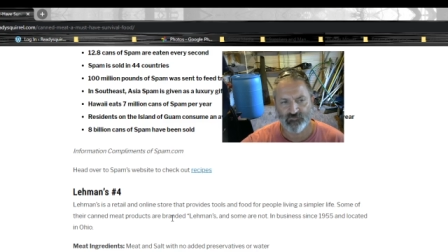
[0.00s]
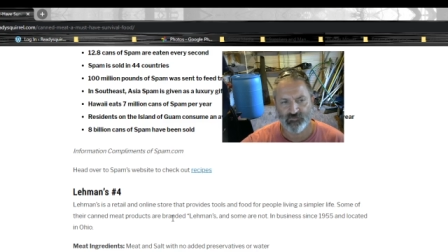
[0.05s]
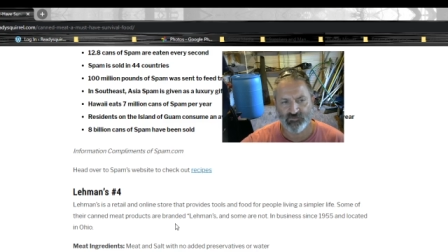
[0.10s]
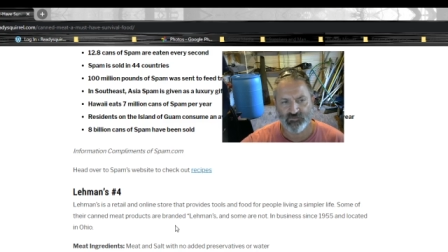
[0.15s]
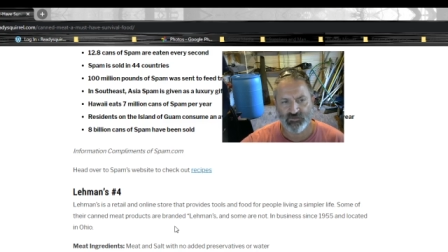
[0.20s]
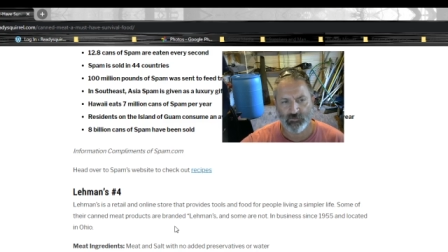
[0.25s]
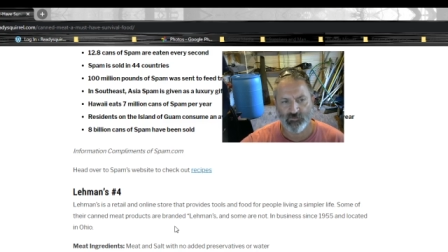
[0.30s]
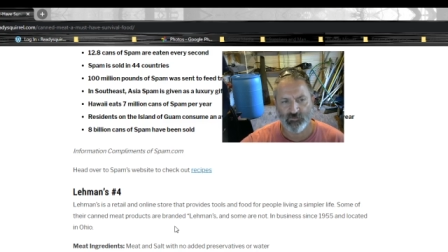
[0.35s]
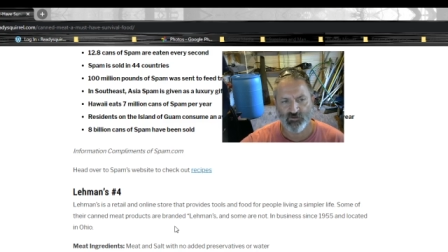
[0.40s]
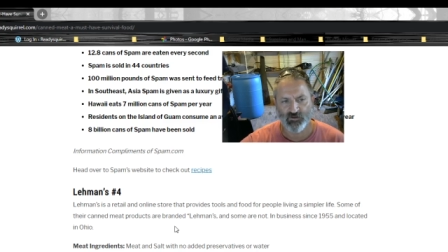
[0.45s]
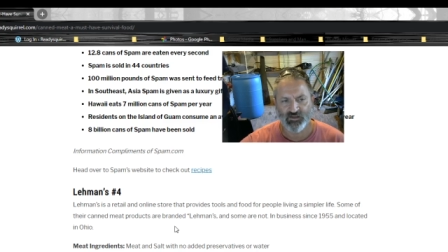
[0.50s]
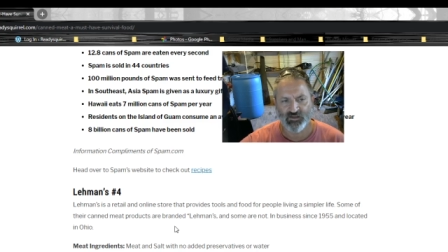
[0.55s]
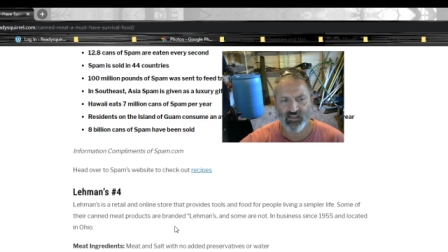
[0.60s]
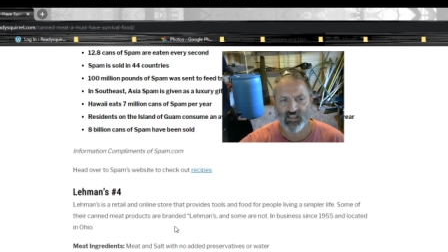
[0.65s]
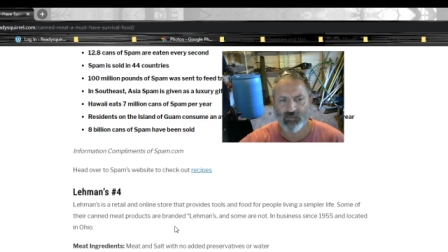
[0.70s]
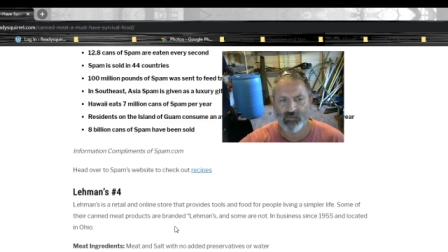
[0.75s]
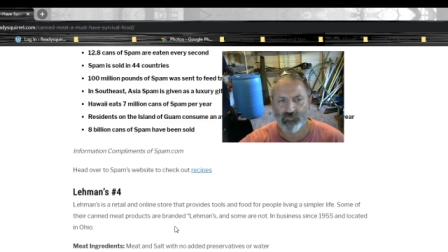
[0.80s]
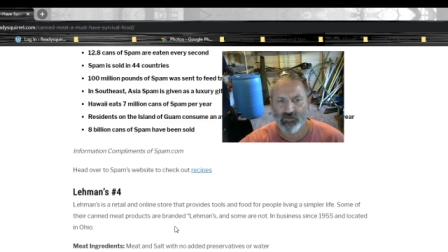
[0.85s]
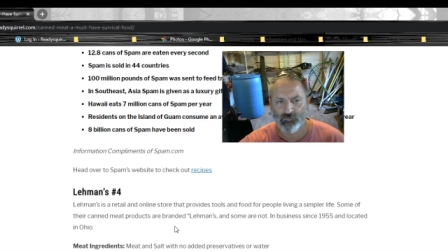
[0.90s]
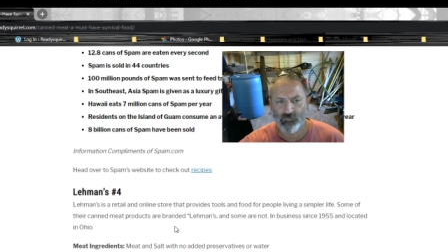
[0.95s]
Some of their
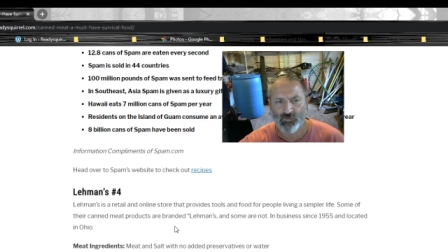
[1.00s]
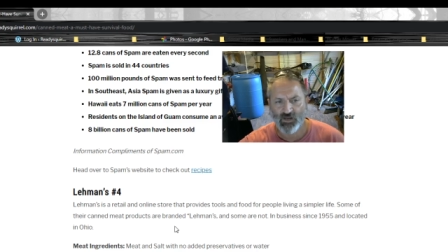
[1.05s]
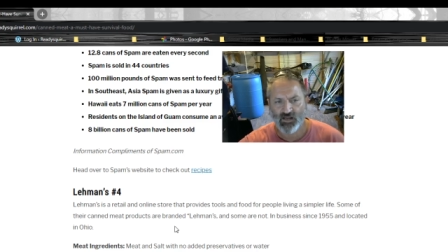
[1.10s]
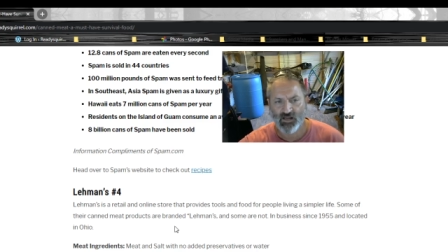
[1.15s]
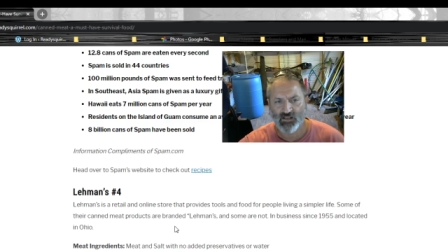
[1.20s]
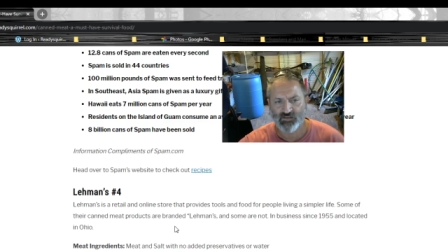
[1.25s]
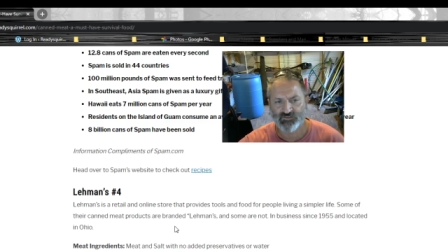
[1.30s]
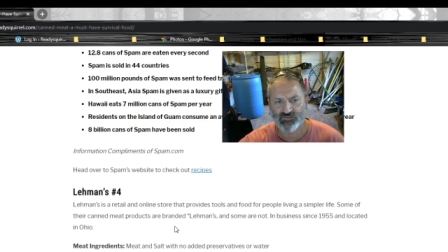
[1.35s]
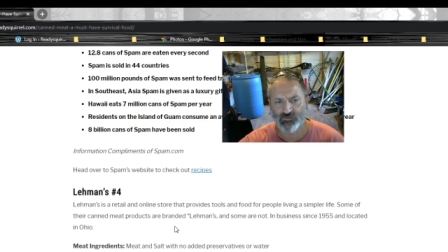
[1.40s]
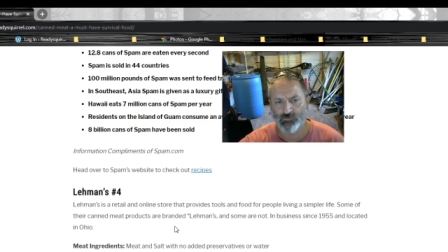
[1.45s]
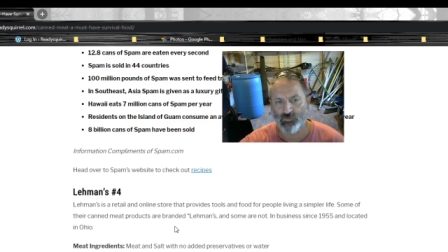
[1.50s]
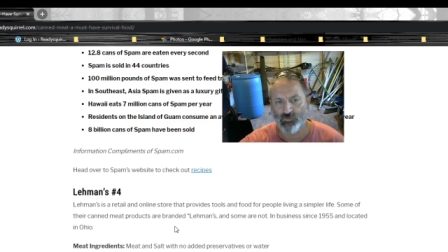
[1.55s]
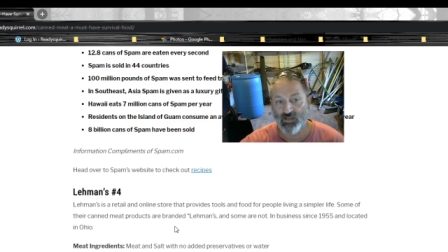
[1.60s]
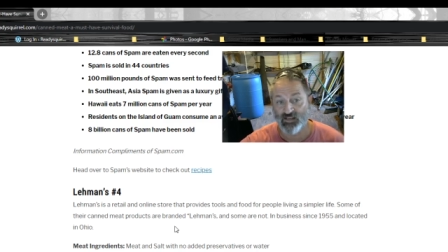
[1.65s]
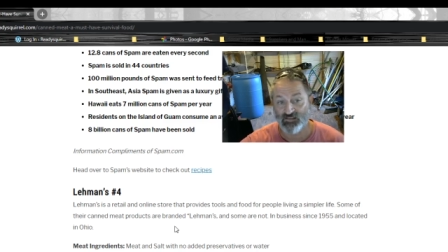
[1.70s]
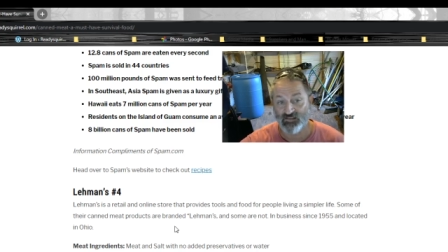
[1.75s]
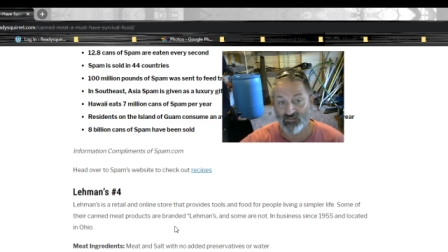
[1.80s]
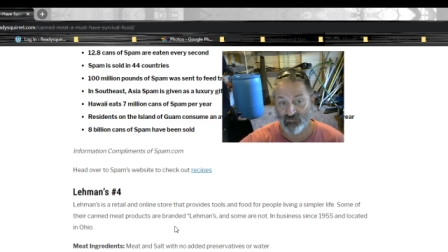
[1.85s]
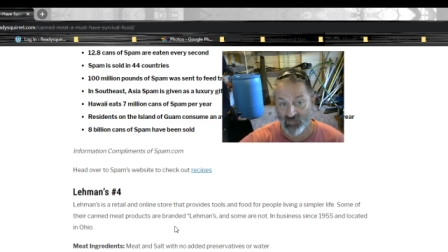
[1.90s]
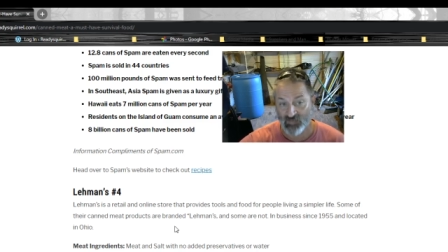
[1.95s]
canned meat products are
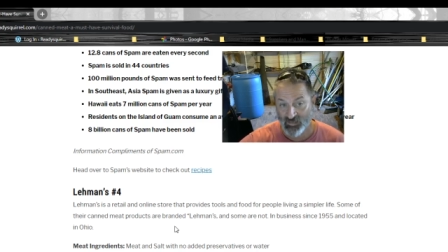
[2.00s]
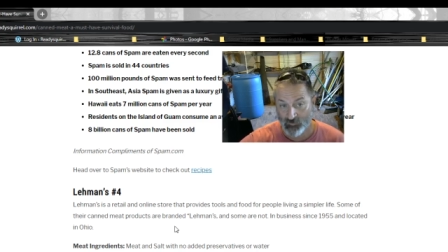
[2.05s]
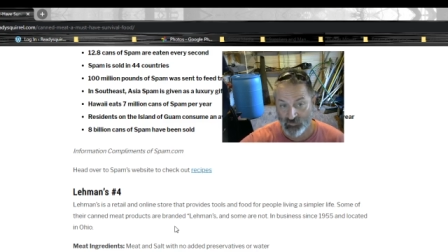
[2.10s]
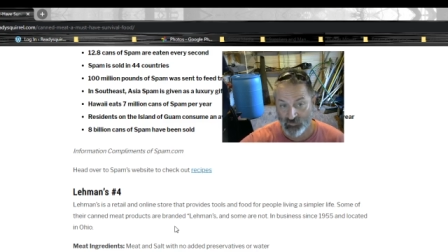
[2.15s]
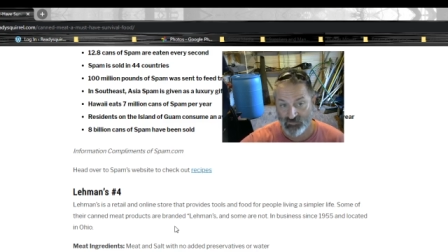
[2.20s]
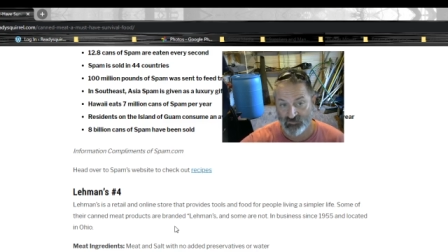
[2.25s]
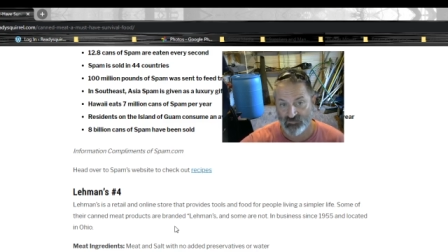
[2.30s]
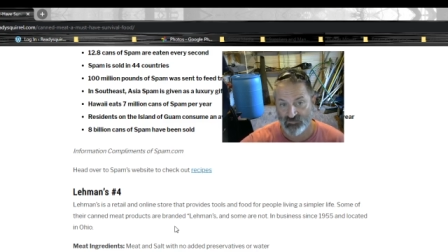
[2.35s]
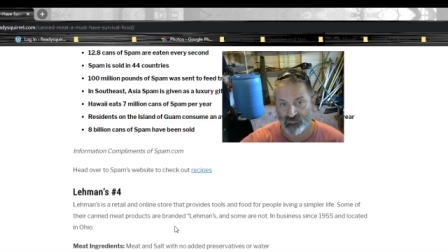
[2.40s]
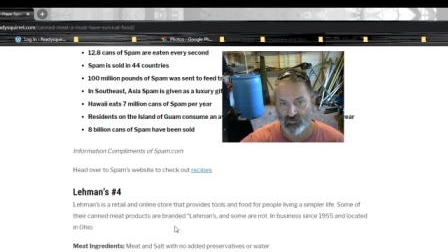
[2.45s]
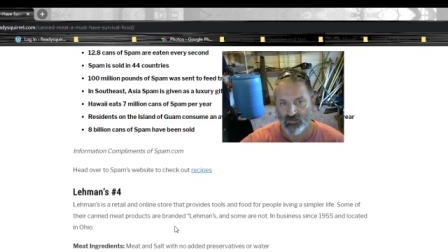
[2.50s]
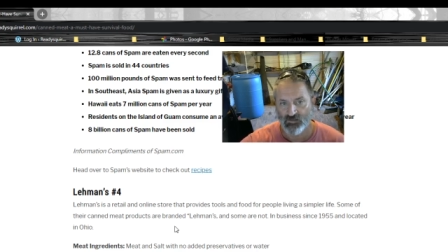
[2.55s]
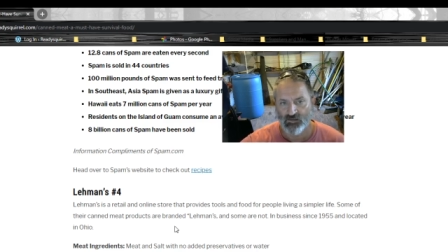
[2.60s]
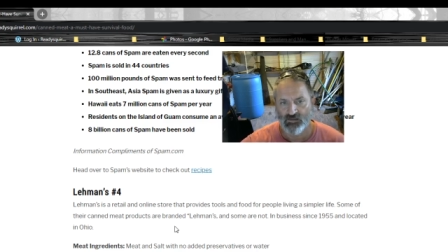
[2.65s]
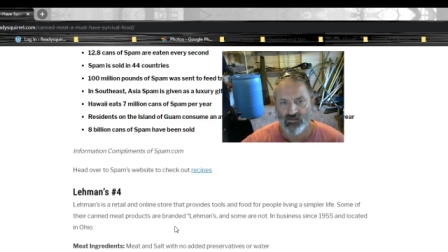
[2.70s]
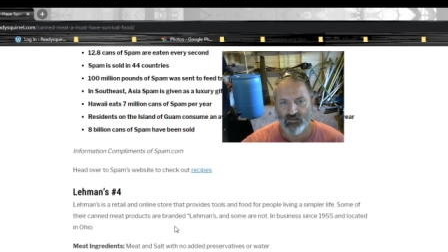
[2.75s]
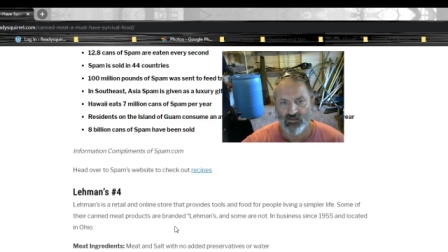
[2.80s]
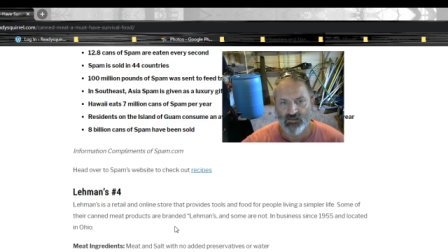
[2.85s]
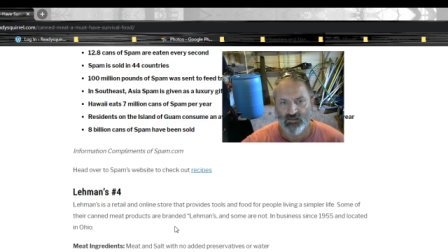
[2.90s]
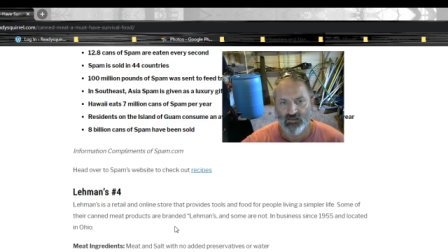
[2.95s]
branded Lehman's,
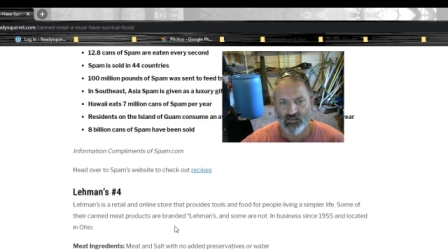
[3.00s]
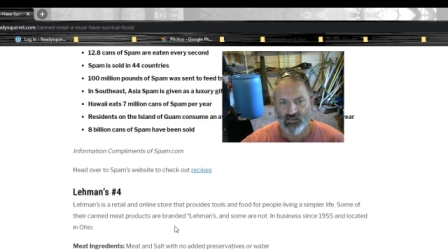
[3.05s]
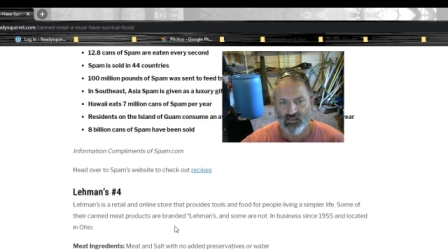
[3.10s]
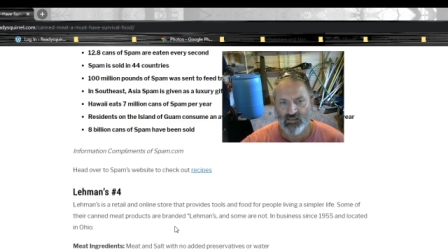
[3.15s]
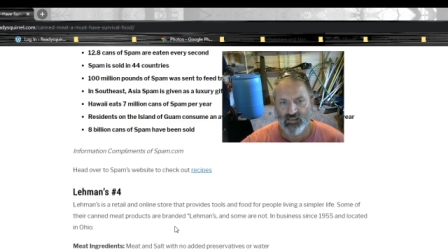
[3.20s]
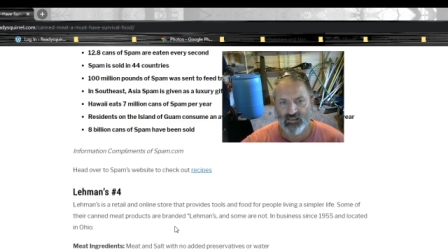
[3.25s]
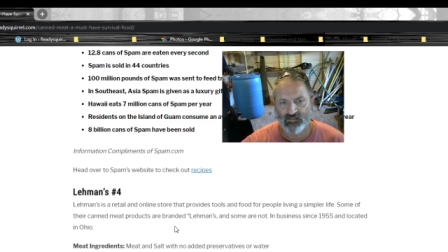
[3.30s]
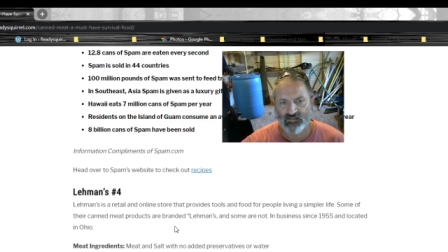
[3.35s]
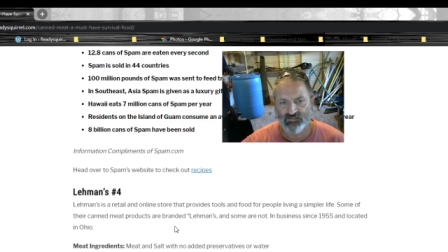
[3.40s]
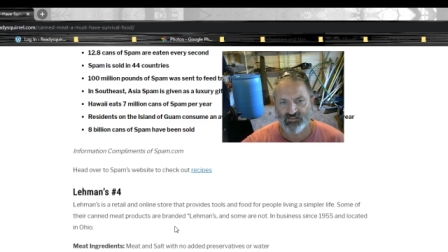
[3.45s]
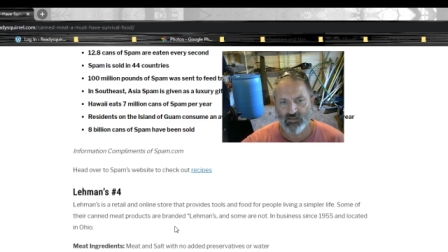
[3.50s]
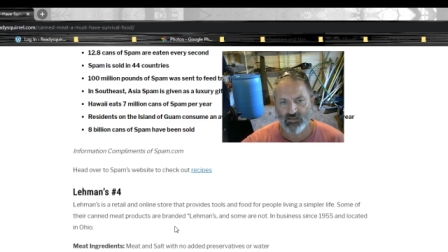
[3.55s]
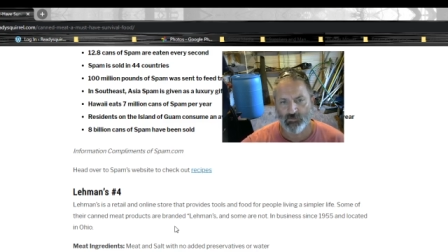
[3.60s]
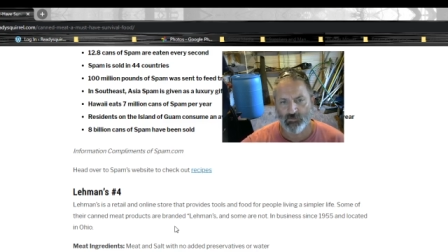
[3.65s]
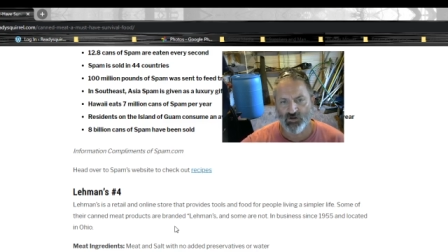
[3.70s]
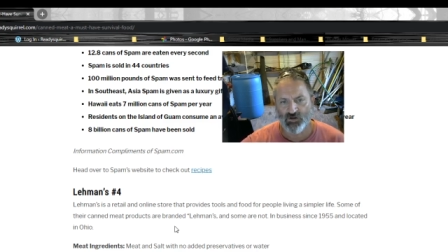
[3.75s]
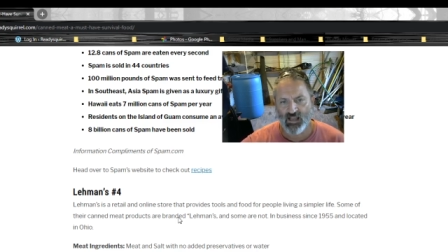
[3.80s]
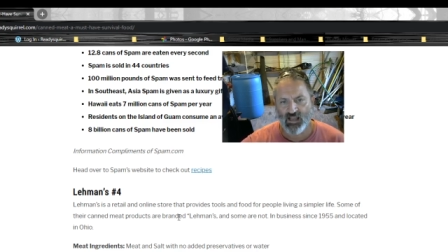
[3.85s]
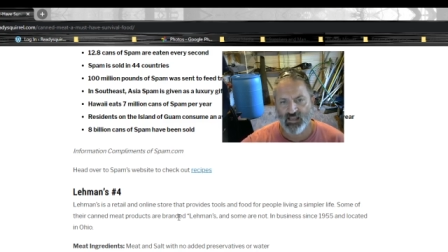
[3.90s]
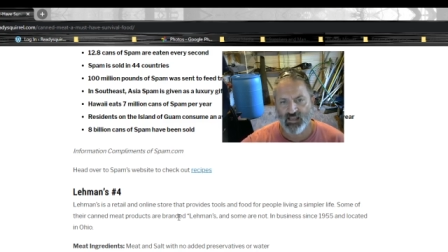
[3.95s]
and some
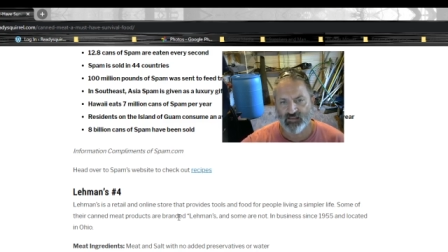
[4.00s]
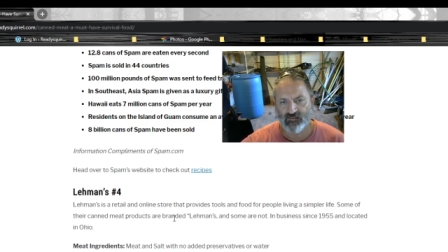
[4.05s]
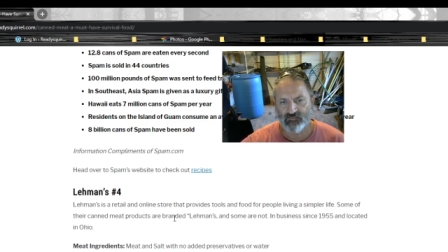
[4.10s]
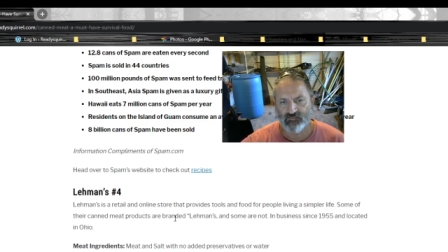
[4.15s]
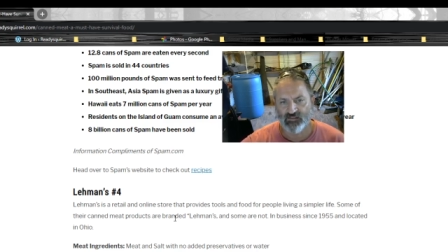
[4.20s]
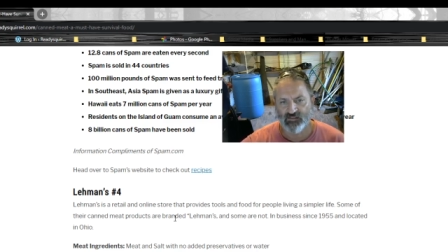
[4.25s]
are not.